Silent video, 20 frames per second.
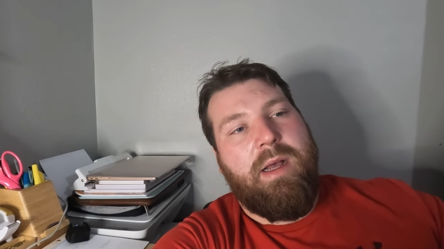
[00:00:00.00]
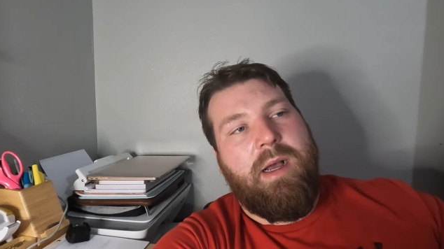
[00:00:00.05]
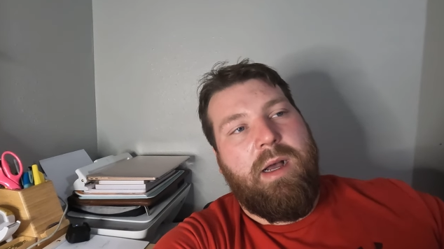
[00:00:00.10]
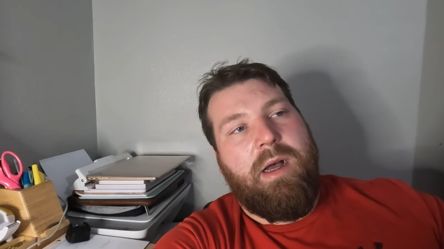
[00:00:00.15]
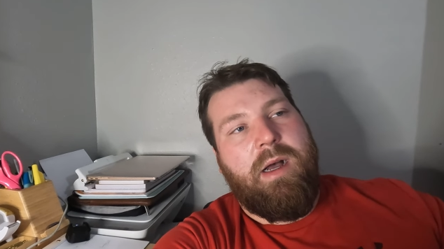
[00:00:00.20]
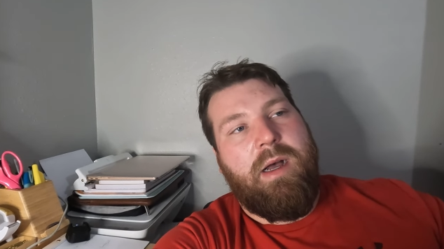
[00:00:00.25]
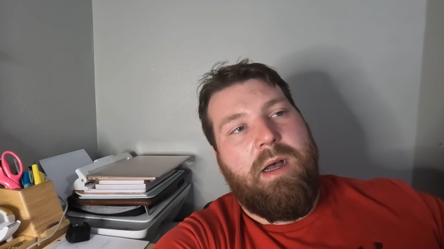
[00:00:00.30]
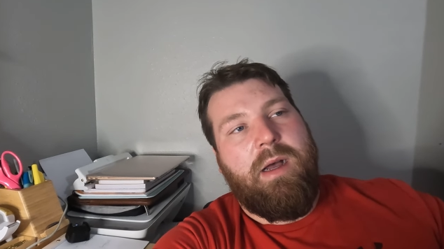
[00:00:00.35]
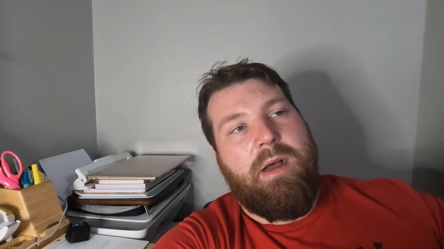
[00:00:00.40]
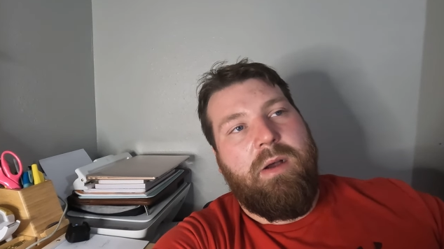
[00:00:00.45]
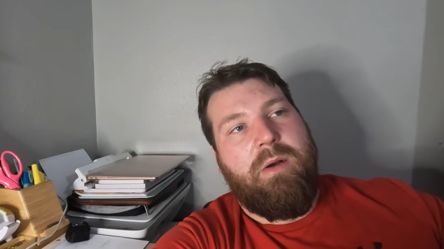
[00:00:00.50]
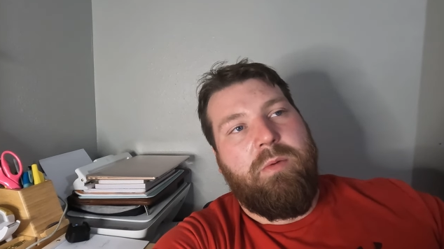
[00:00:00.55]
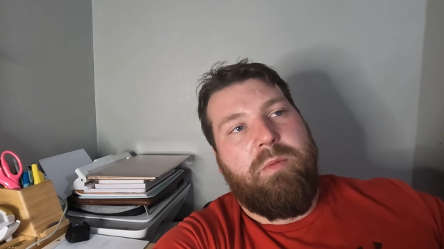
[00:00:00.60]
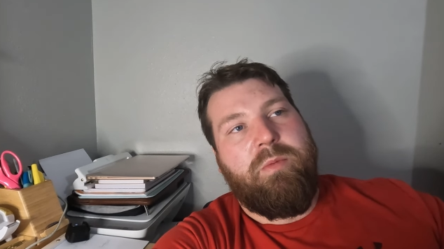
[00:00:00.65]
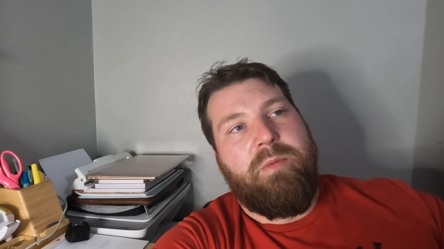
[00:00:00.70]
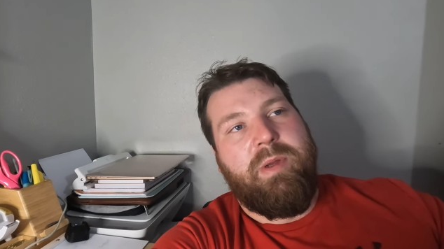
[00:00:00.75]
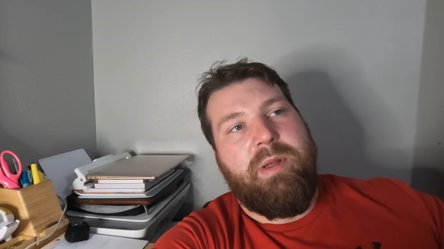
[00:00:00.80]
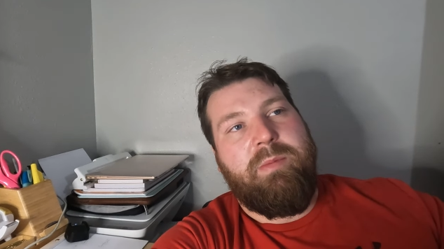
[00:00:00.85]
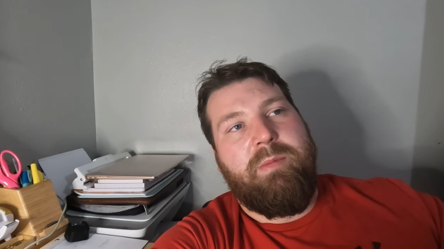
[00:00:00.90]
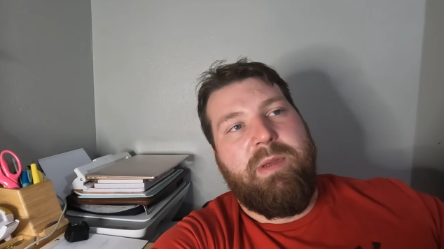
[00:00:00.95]
uh,
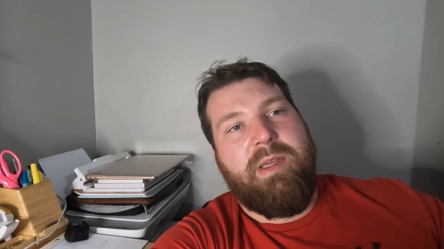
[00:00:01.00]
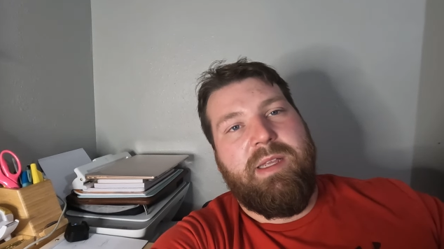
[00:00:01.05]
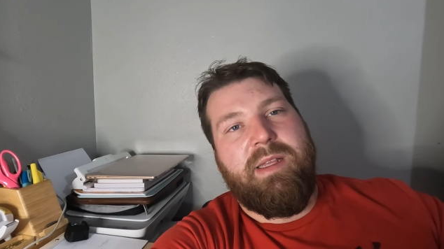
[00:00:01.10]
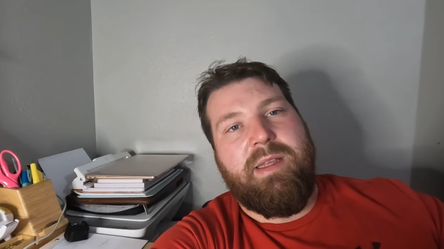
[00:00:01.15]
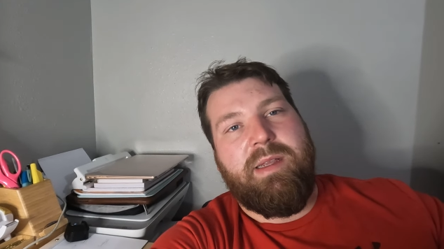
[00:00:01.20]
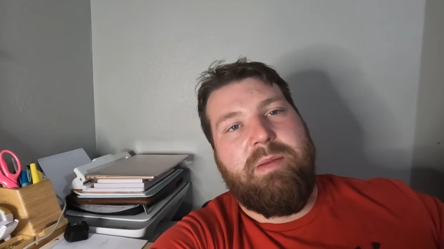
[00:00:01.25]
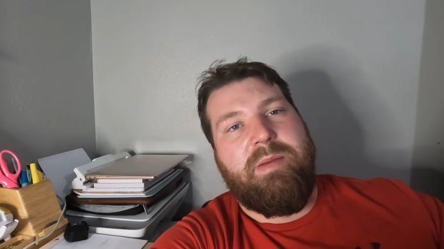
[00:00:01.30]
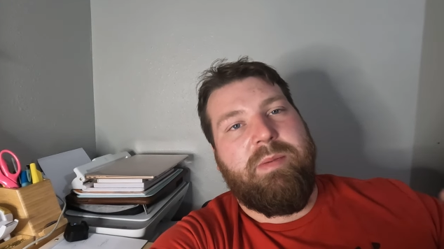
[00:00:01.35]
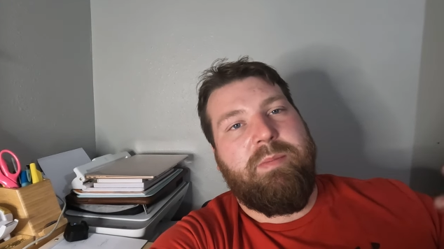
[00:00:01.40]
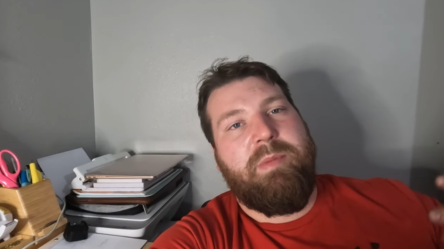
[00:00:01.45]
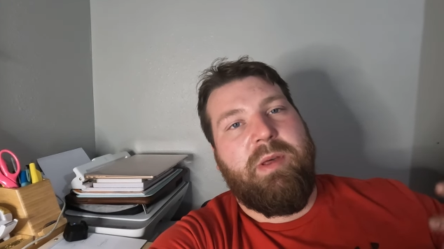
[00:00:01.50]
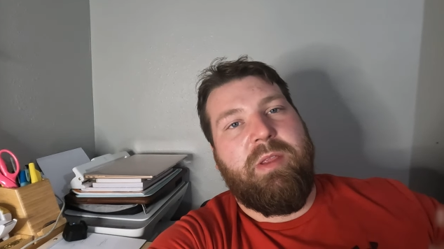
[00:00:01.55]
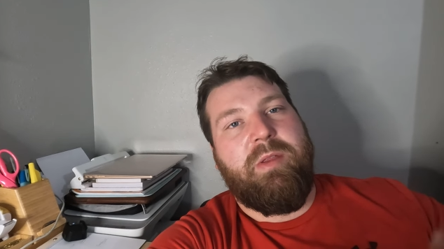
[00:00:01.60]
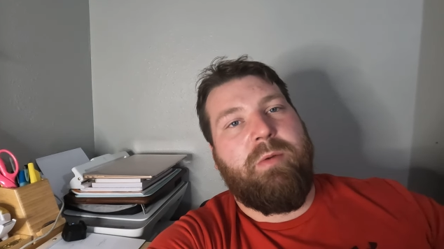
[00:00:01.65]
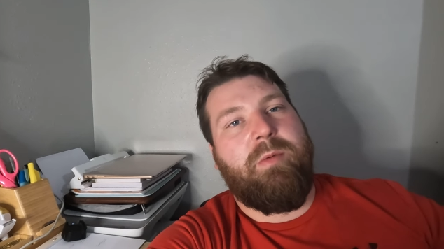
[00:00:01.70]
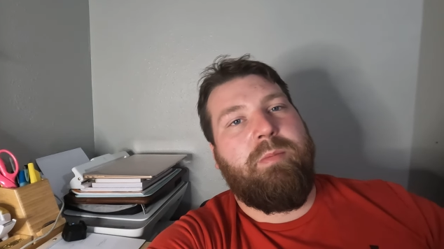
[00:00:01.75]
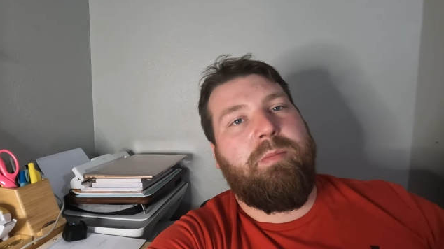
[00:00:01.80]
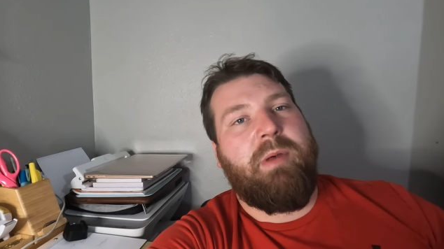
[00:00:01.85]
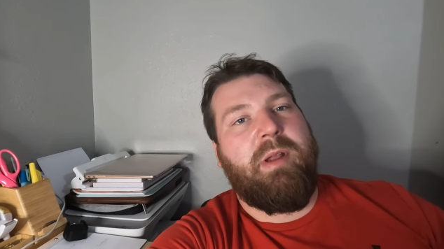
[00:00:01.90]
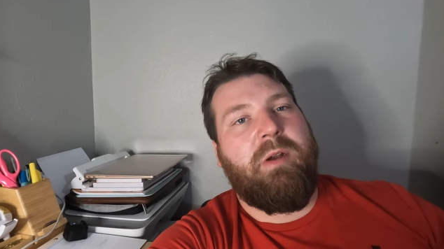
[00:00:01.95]
when we get like some
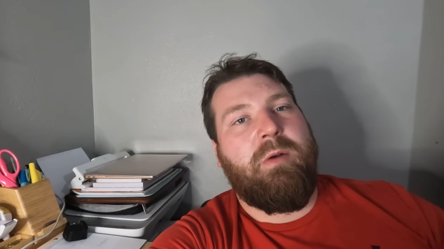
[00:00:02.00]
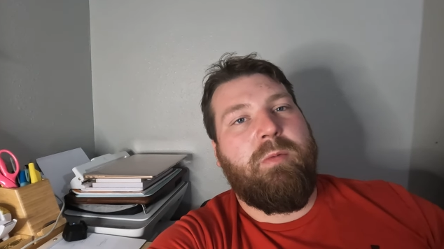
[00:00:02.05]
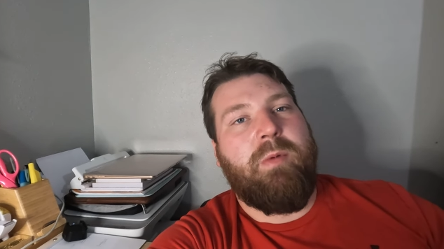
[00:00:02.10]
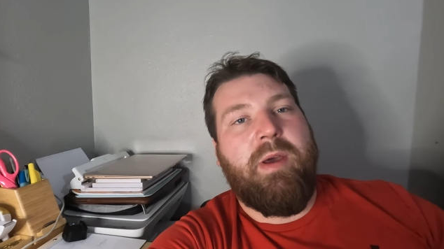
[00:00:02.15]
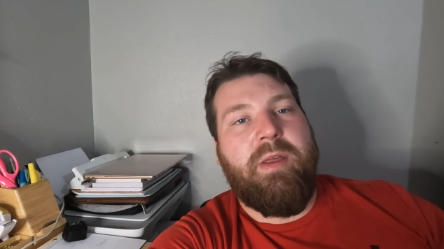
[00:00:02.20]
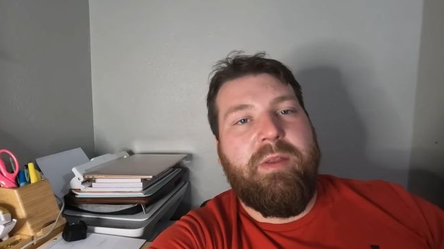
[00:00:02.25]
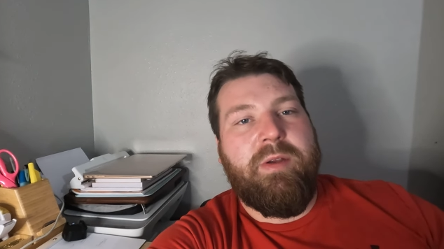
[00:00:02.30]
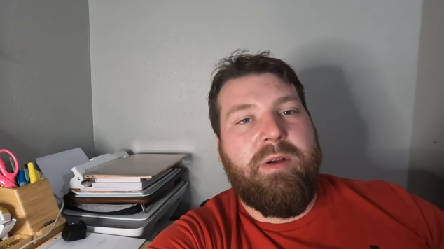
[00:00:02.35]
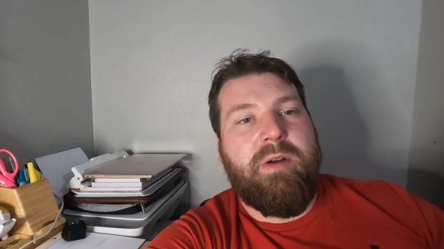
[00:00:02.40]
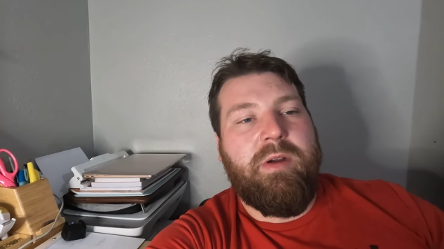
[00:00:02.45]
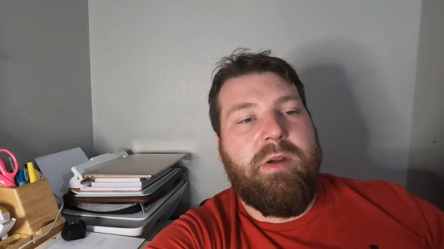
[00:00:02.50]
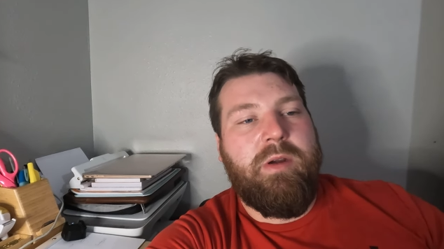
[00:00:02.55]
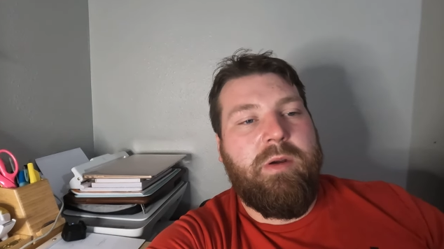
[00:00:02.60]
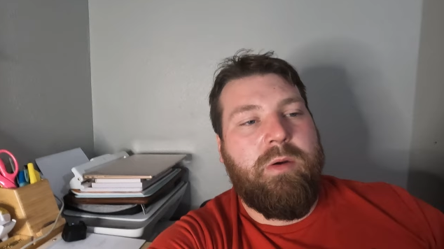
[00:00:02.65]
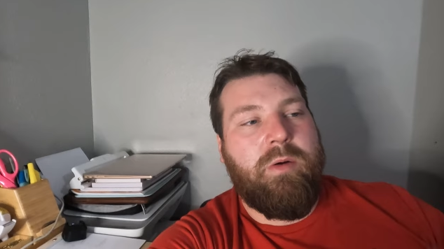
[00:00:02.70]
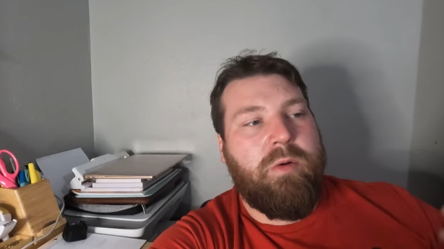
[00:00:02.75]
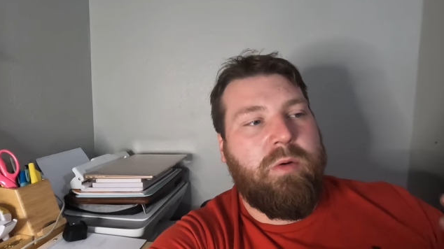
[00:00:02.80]
better better weather